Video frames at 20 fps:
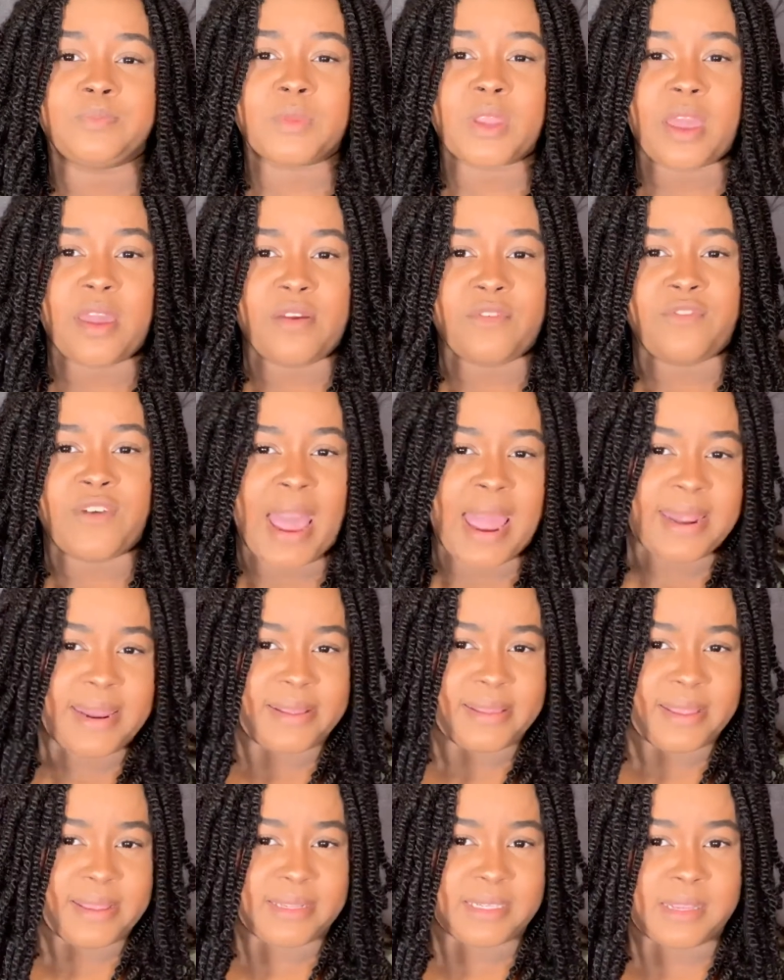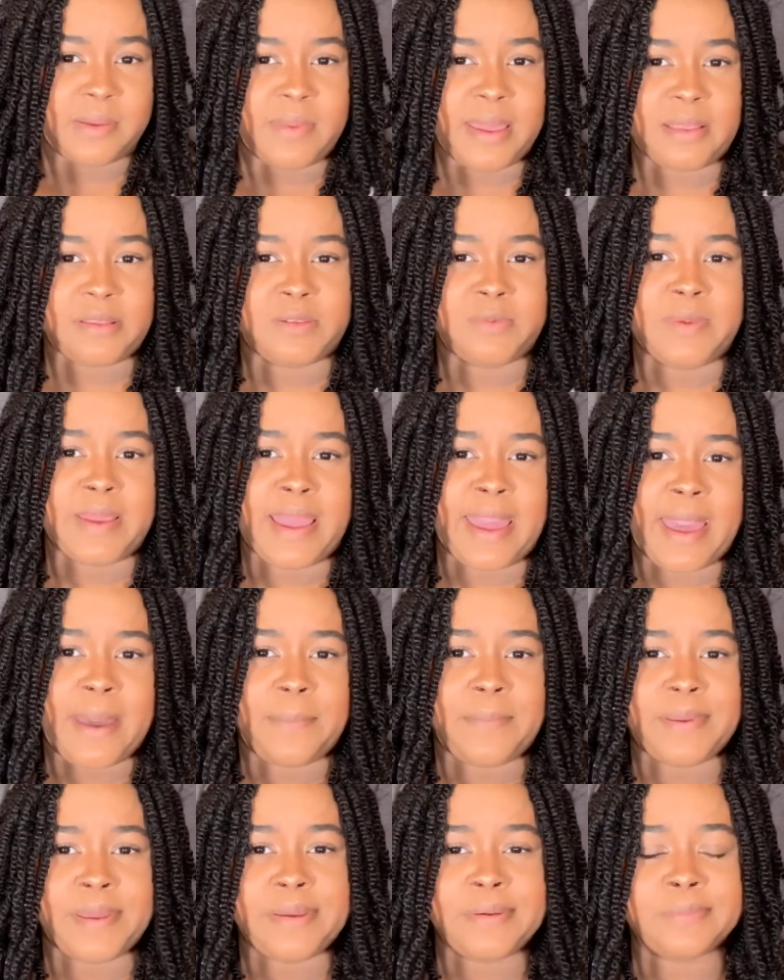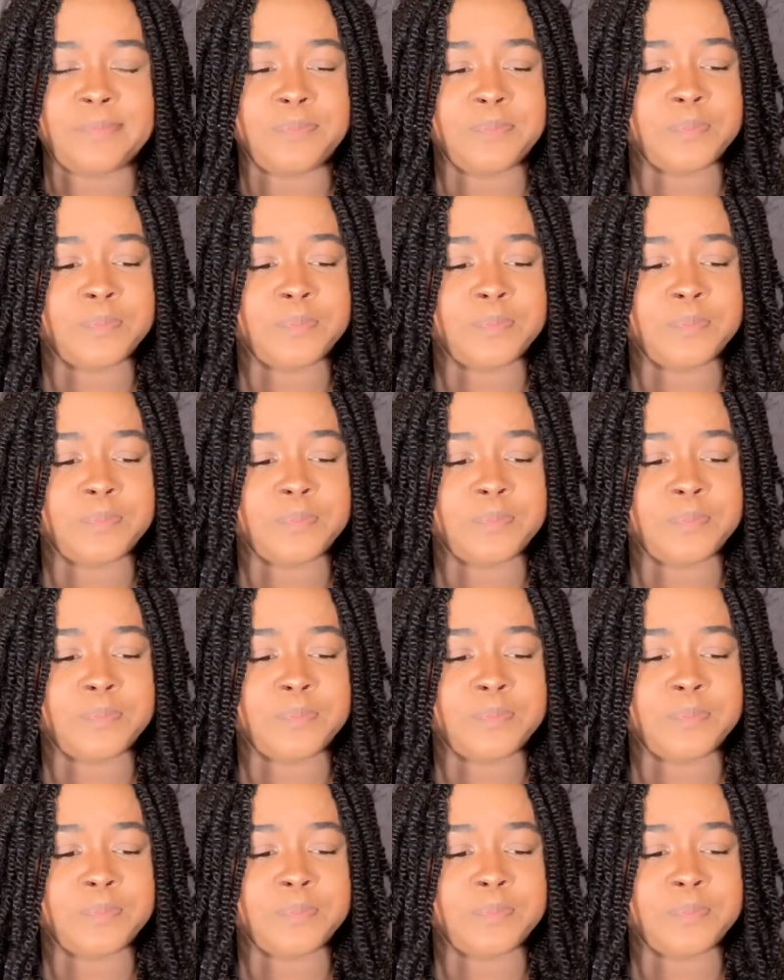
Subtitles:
and finding things that makes me happy.